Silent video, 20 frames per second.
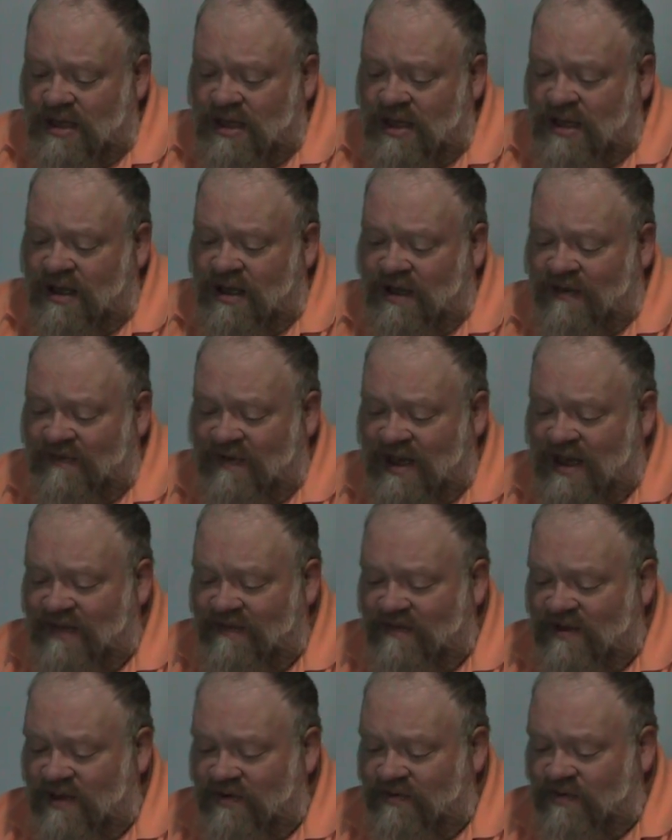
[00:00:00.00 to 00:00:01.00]
of
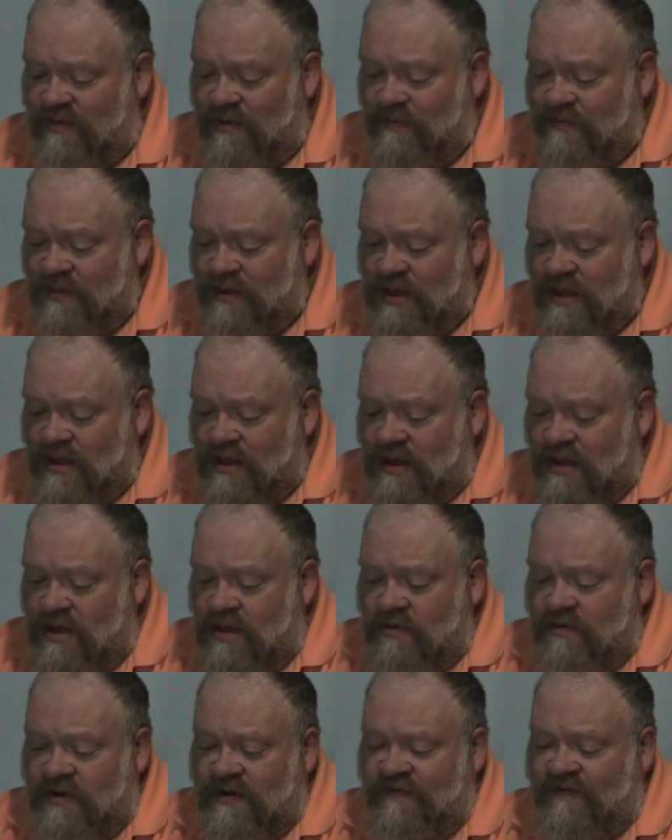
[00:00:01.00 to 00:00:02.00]
Advent
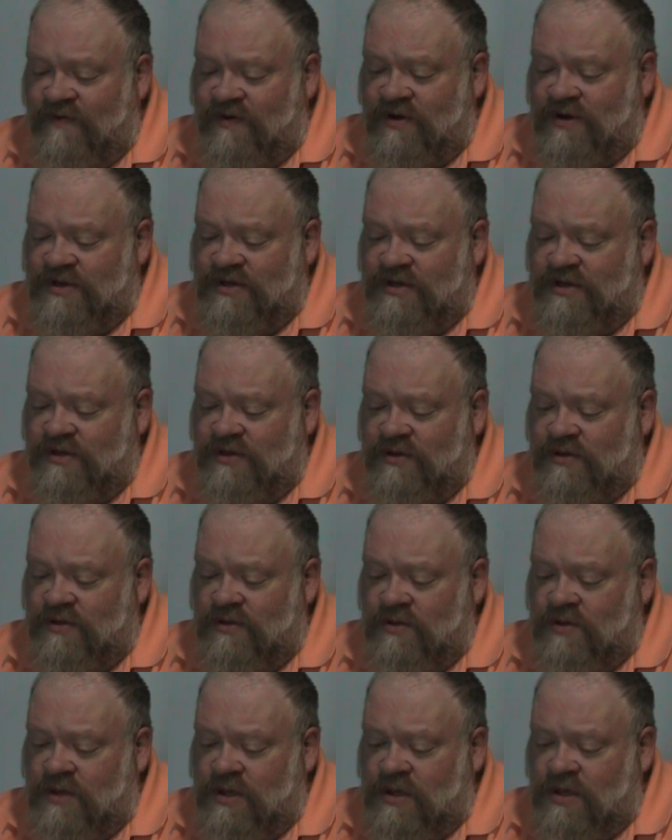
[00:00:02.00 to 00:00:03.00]
referred
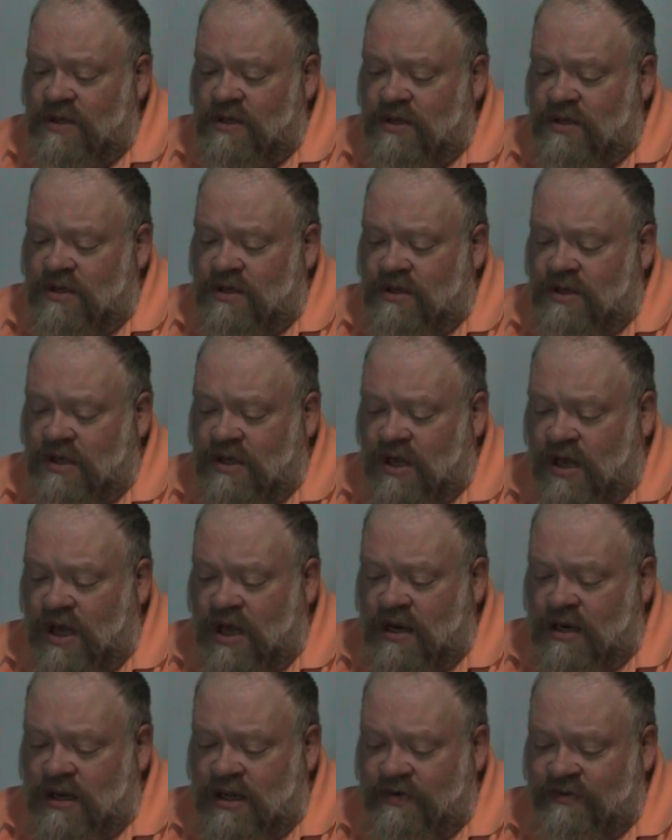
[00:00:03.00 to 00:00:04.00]
to the
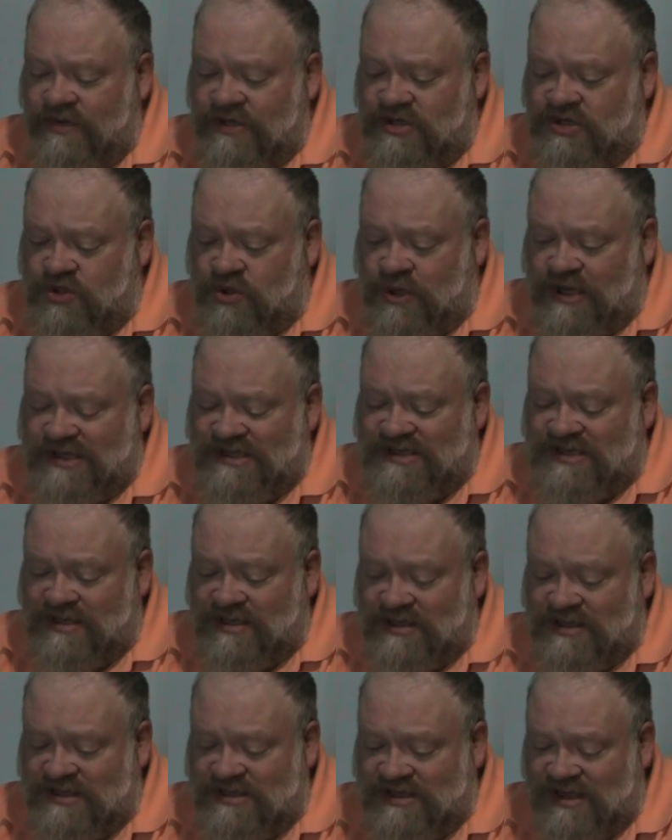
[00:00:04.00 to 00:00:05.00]
gauntlet rejoice
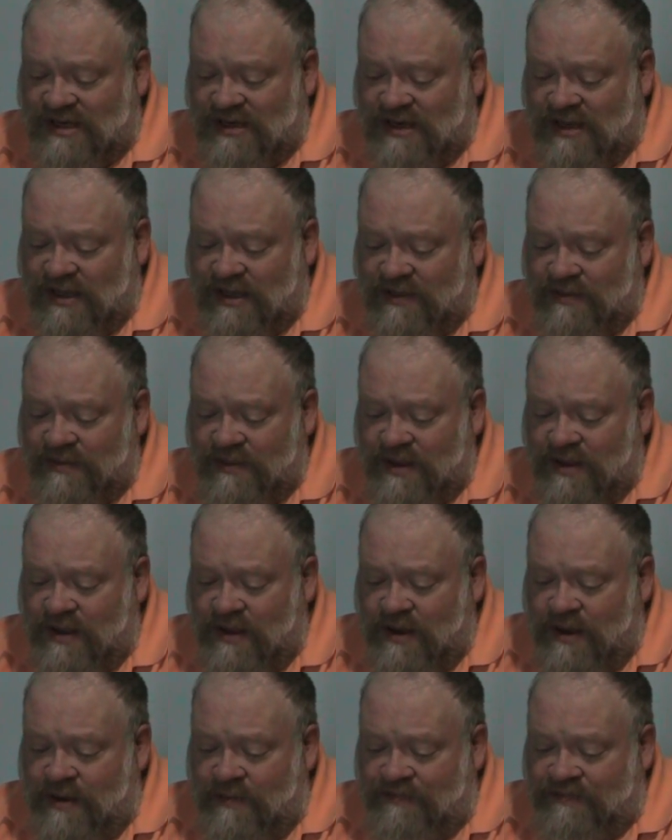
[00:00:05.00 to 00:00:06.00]
Sunday.
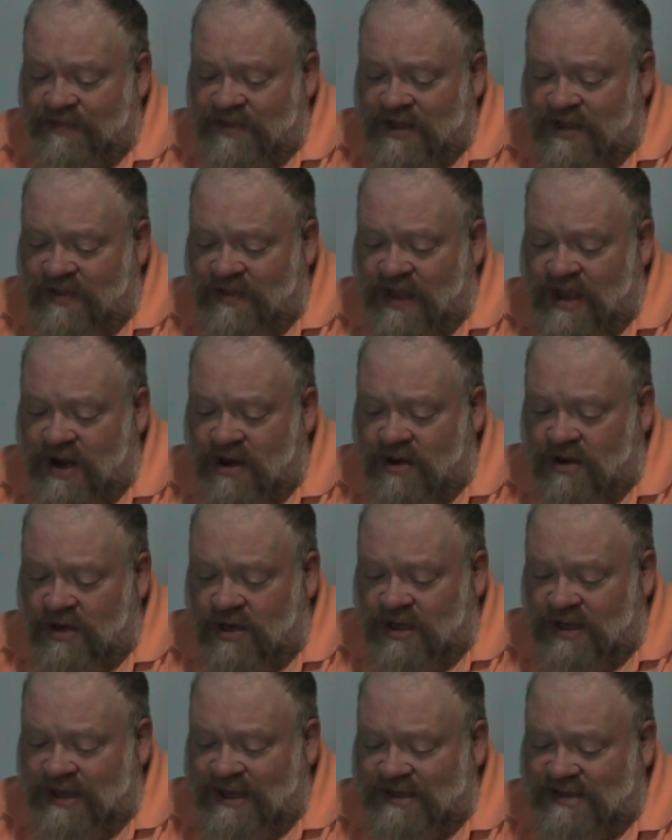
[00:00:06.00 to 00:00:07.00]
They are
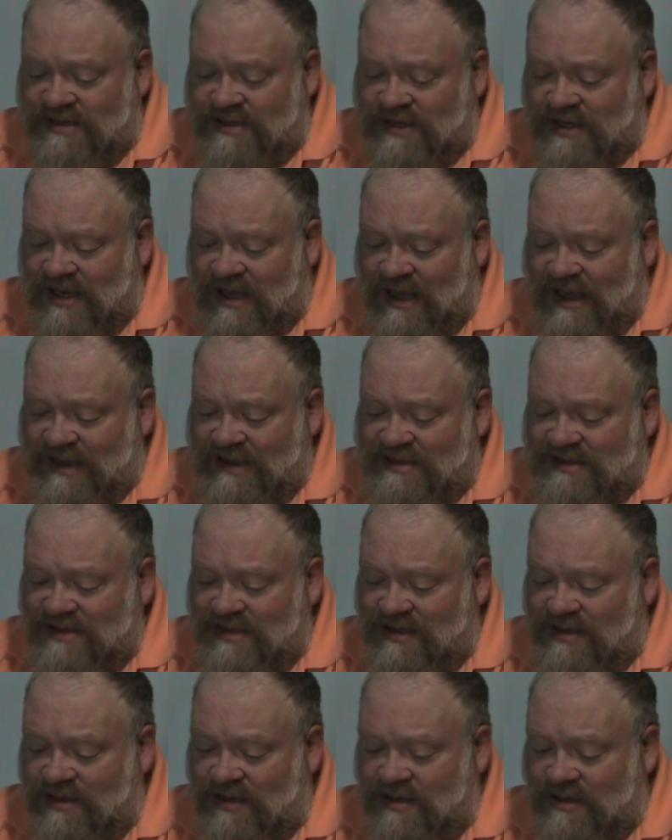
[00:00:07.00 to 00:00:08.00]
lit, light,
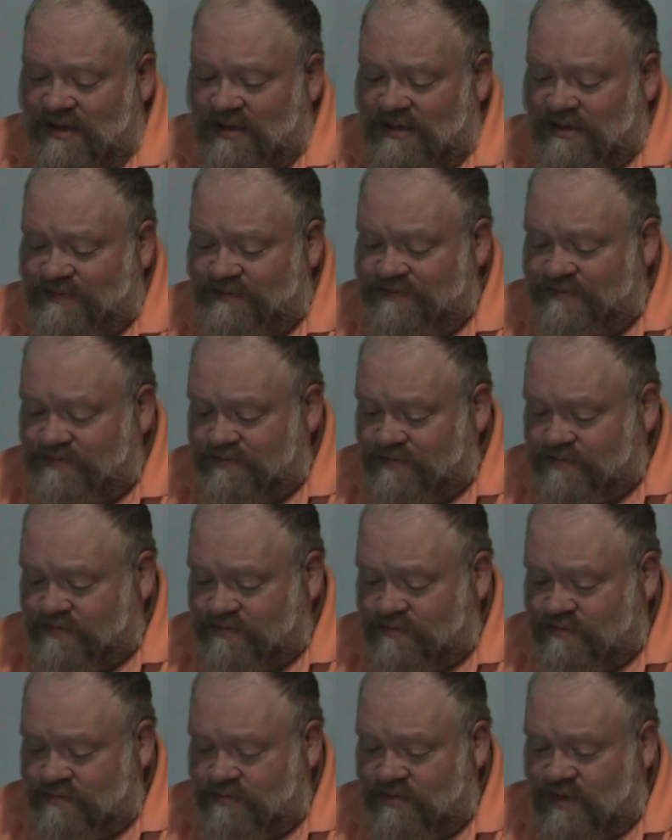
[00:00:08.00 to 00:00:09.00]

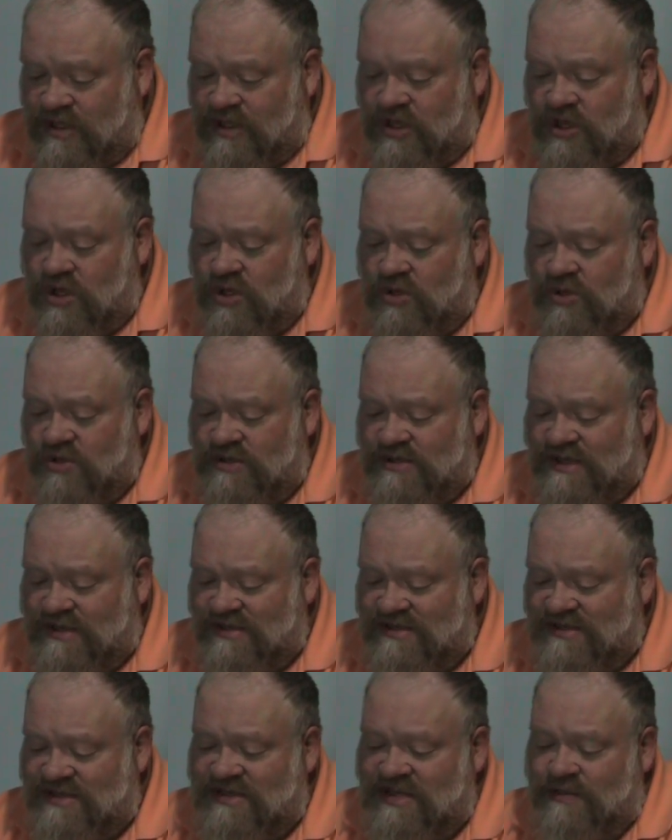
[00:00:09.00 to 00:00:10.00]
used as
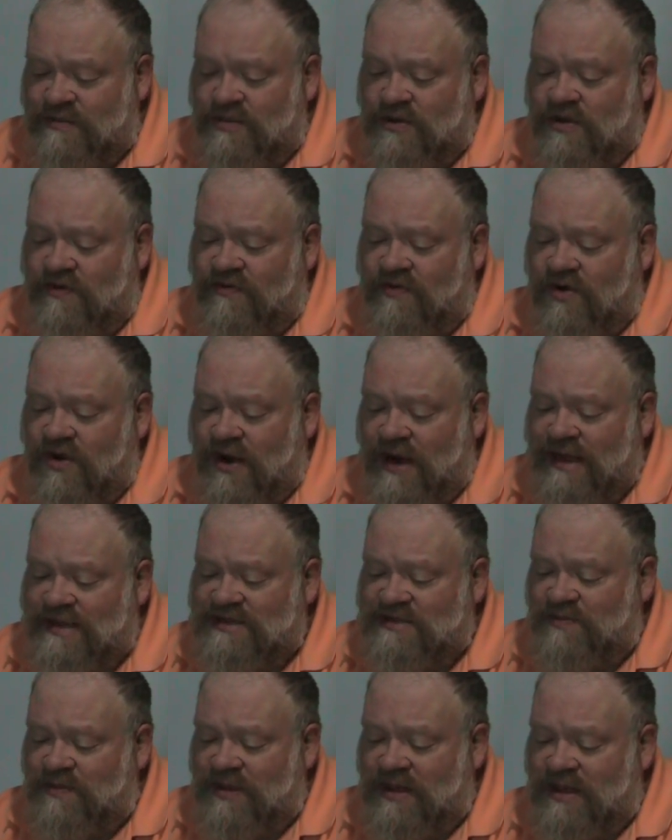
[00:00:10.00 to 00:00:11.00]
a symbol of
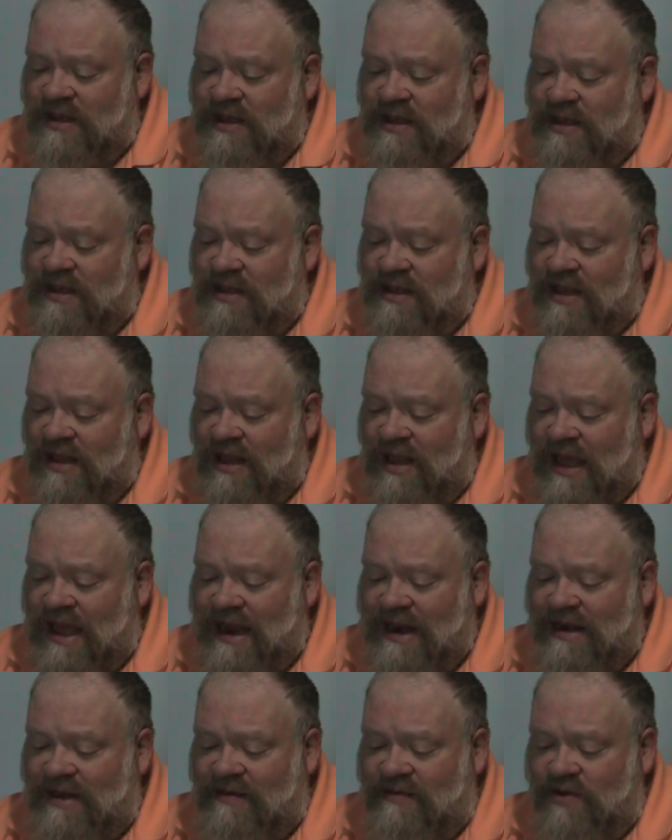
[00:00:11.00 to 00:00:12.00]
Christ being the
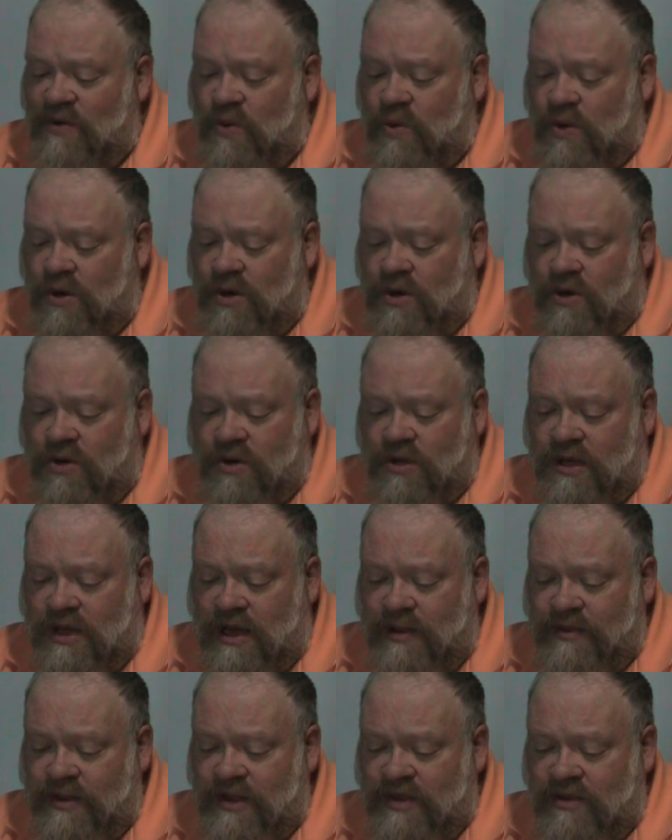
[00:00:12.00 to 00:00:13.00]
light of the world
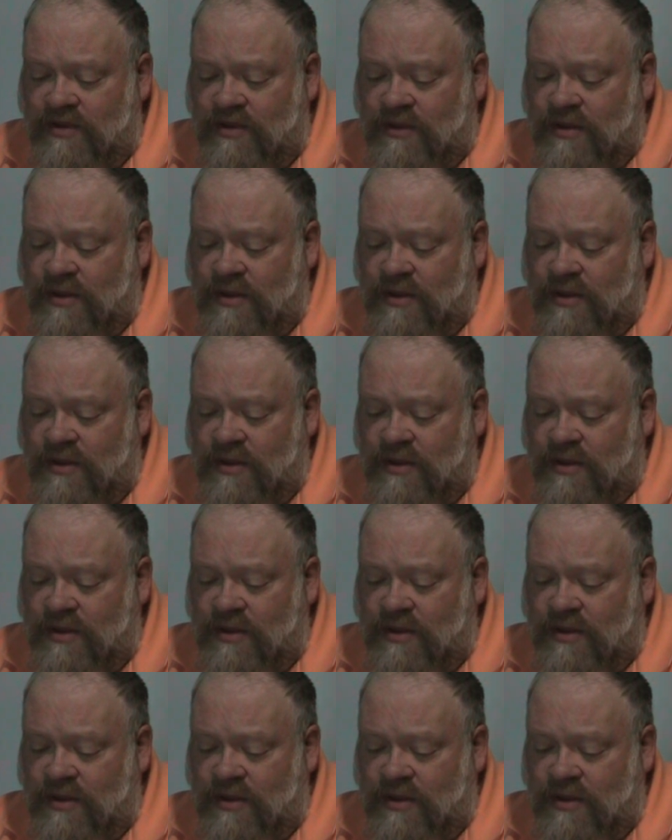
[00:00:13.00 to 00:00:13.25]
coming